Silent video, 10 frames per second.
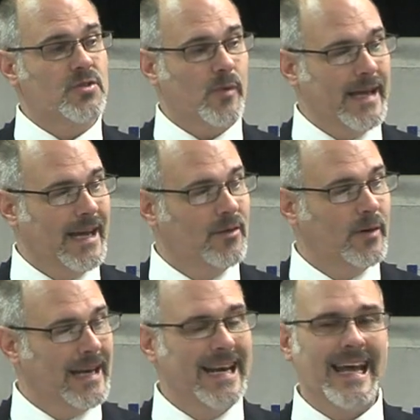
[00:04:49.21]

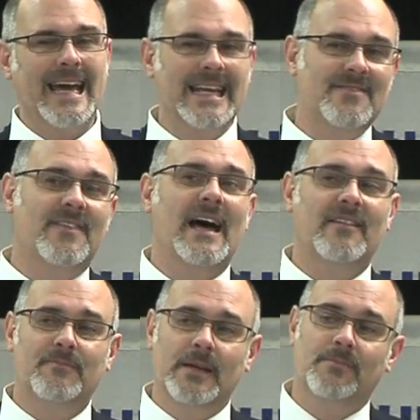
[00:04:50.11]

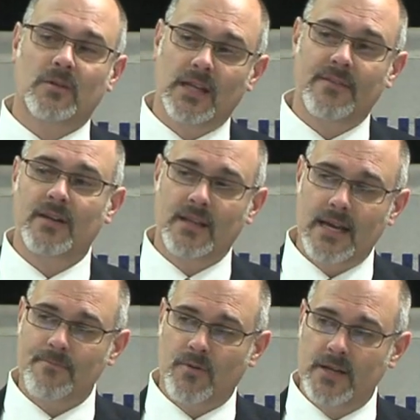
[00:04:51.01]
395 people living in
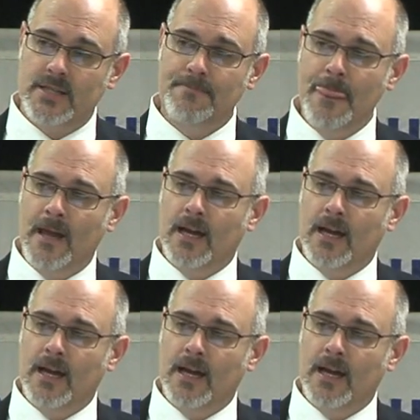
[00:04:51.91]
that prison.